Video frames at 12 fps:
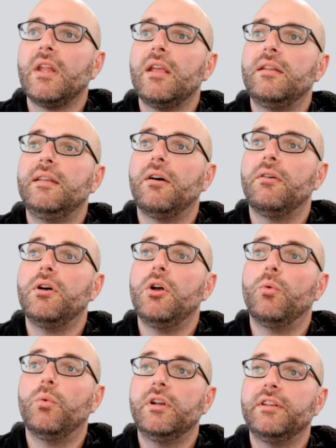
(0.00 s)
Now,
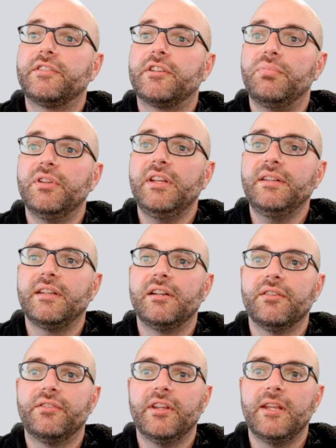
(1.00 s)
when it's complete, it'll
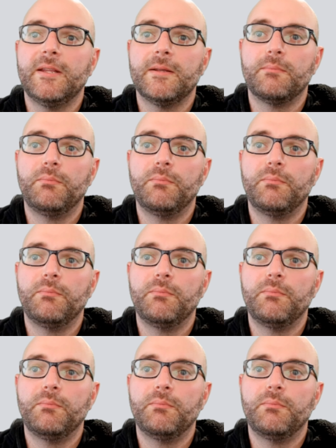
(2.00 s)
say